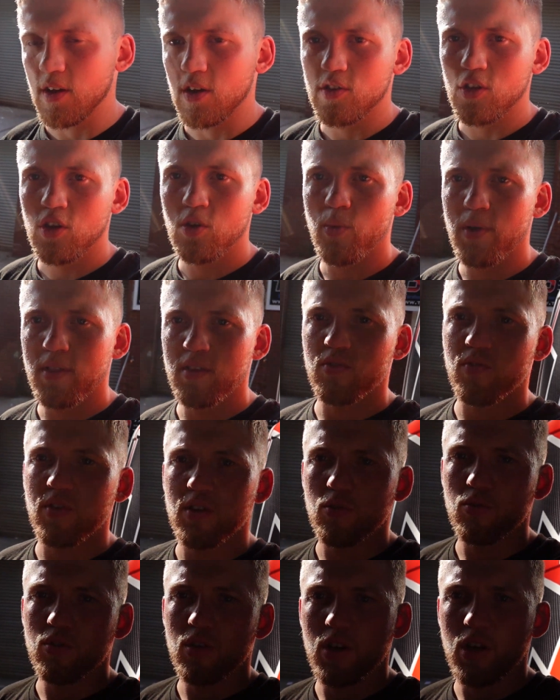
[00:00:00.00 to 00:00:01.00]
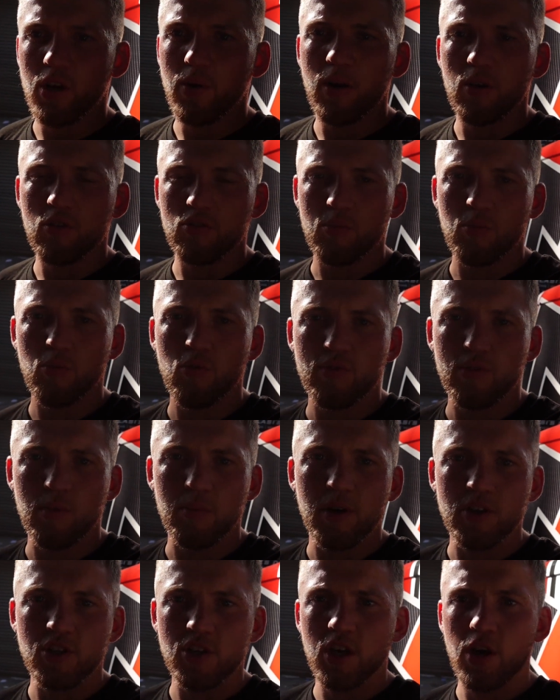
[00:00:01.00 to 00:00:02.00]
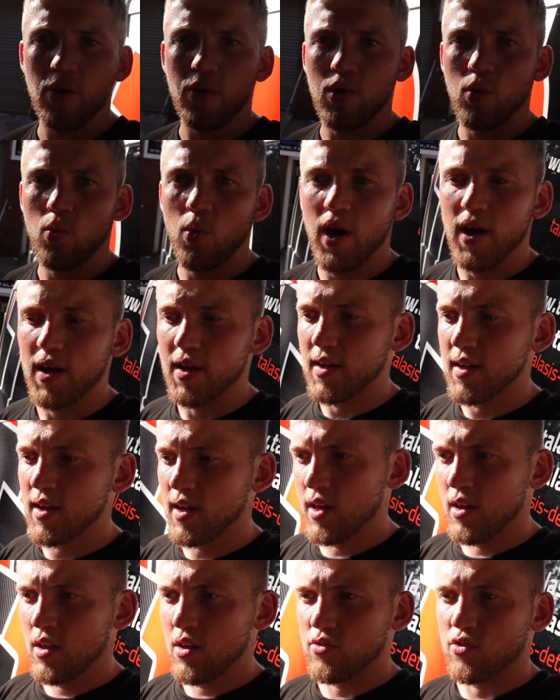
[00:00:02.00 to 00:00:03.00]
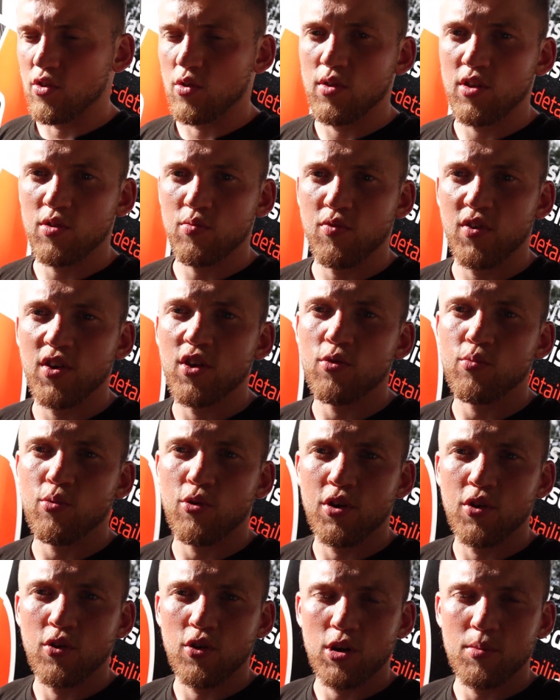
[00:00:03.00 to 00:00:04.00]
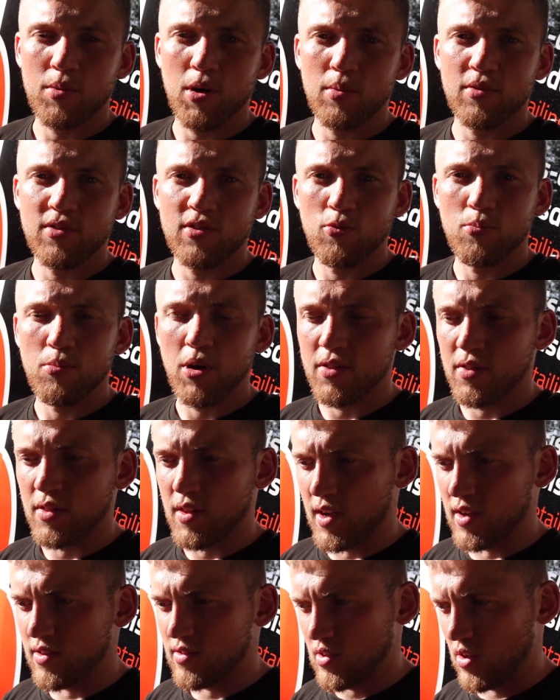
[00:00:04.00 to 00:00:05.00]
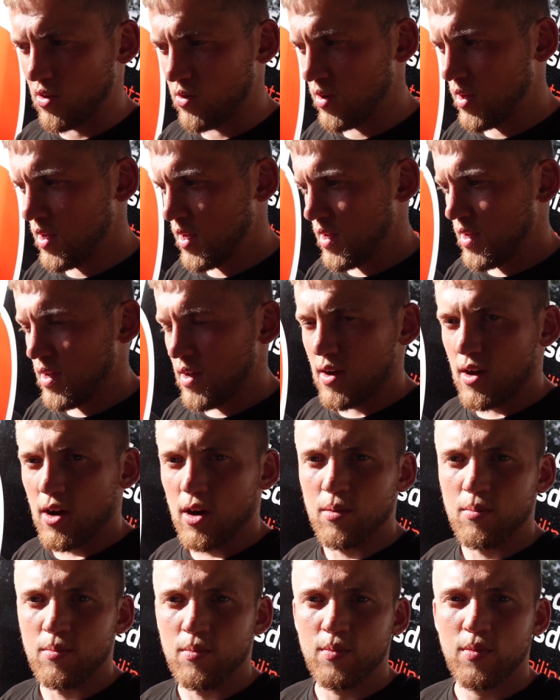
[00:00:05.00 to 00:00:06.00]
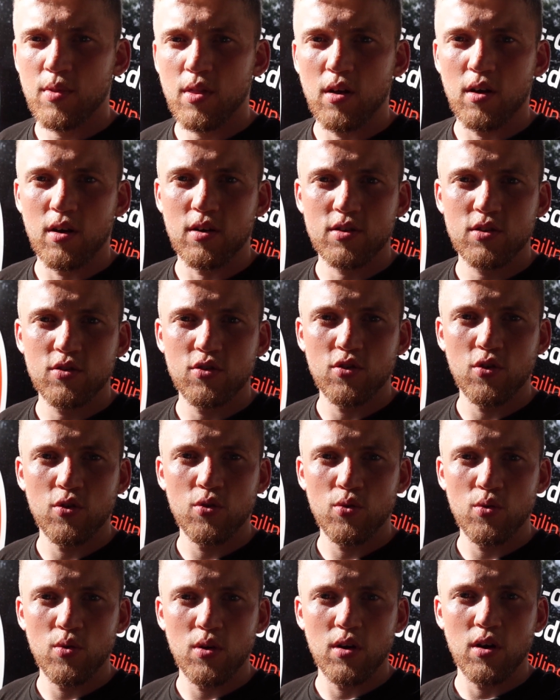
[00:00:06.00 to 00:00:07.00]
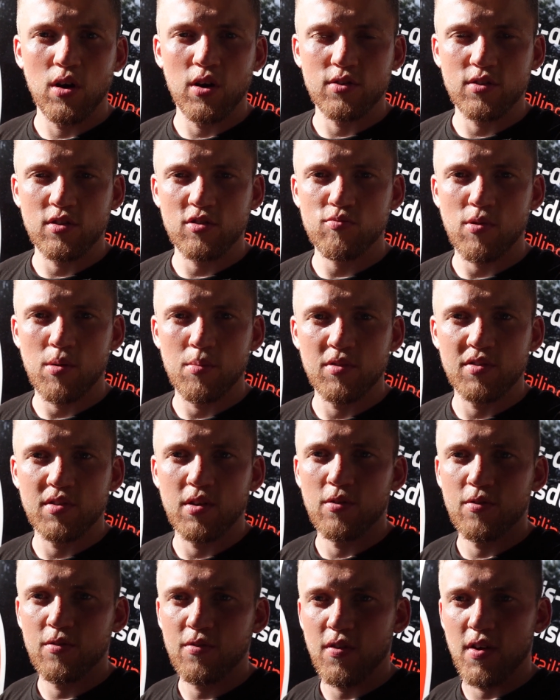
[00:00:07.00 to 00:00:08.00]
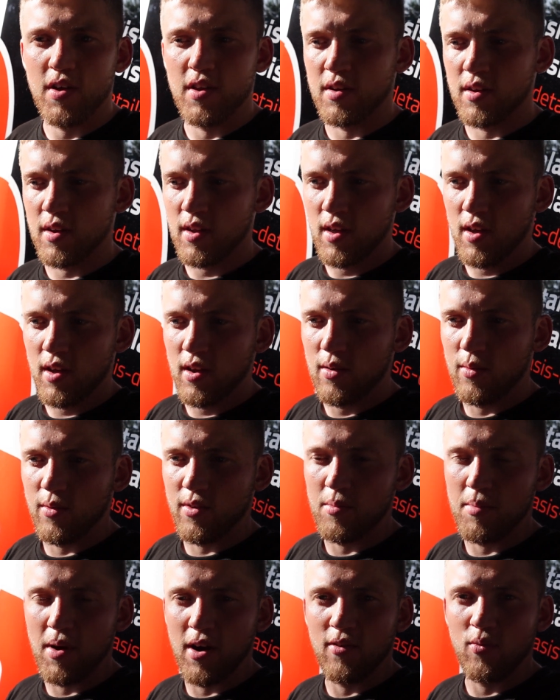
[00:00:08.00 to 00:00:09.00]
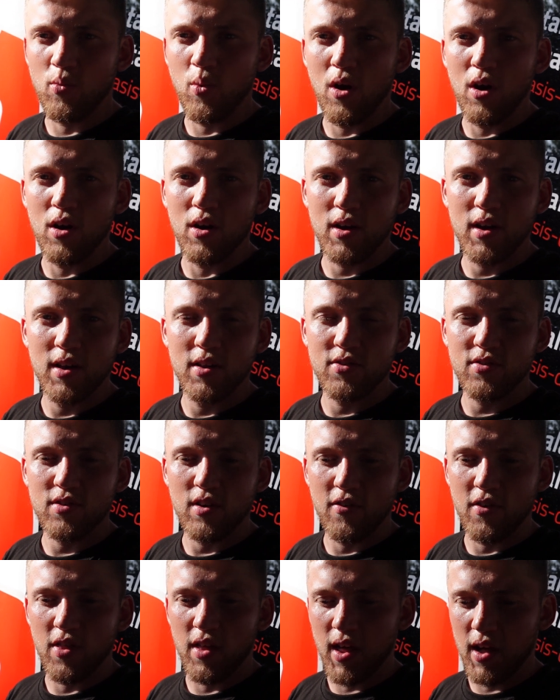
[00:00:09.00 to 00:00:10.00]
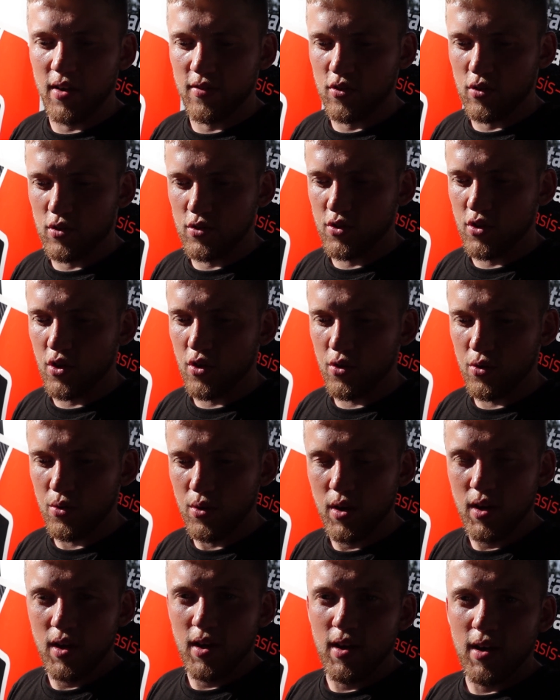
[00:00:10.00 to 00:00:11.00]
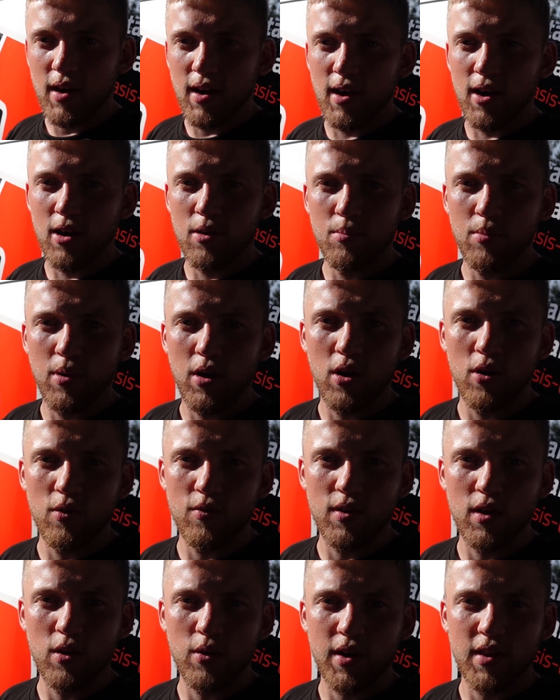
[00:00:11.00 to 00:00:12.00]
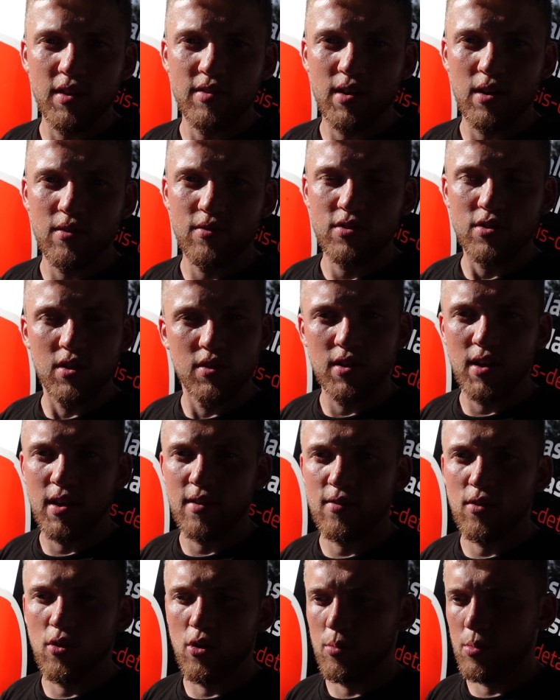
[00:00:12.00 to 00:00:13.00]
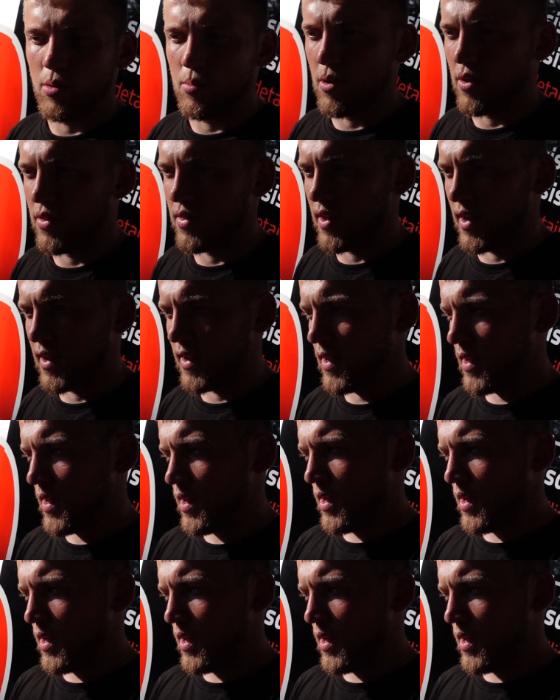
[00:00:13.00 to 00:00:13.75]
I don't know when this video is going to go out because I'm actually going away. So this video is probably not going to be up until Monday. So I do like to spread myself thin with the amount of work and stuff that I've got to do. But hopefully I'll get this out for Sunday. If not, it'll be Monday.